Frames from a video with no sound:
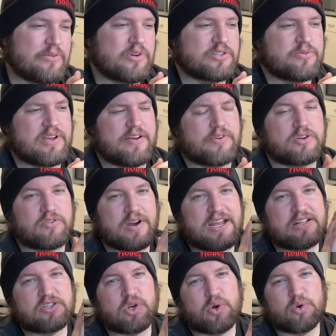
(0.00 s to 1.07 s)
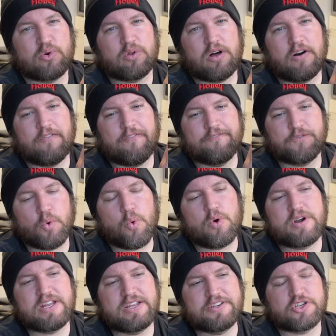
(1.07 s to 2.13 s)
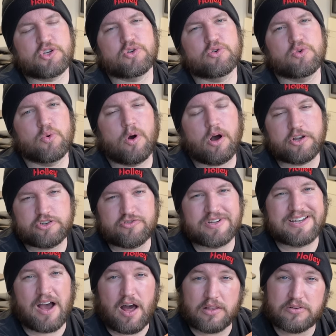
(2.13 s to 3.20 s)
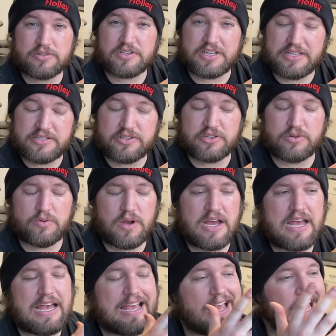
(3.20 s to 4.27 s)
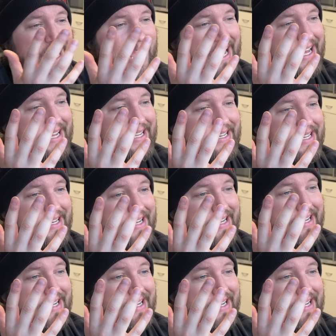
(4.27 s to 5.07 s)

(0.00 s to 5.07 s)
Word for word: which we have a grand total of $4,200 into. And